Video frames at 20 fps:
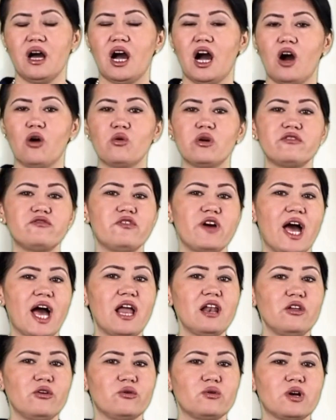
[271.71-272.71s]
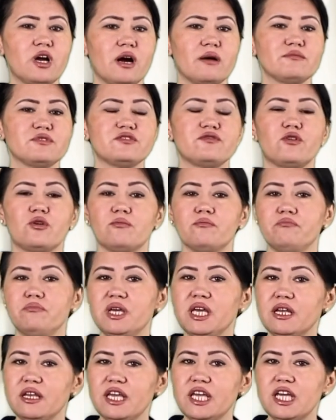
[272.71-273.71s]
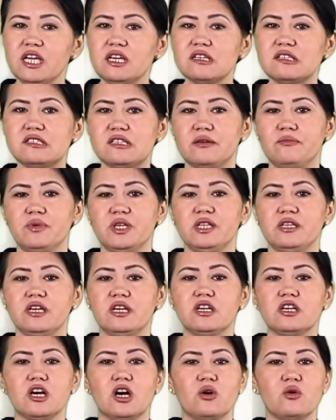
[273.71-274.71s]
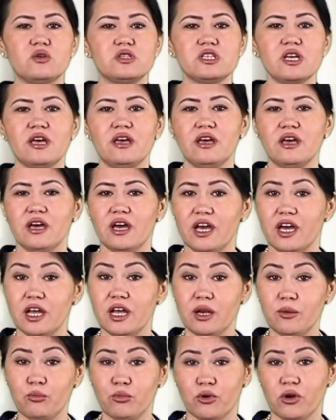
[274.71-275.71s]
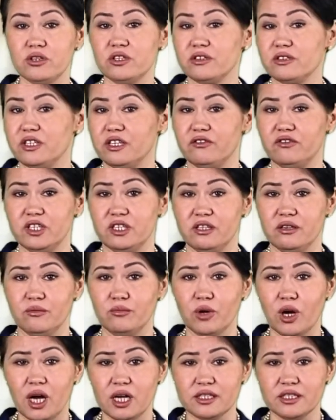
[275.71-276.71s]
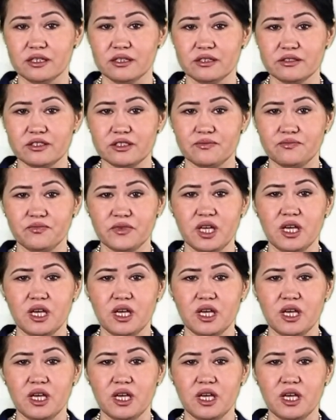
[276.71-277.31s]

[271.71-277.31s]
Our value comes from billing, CPT codes, and productivity models.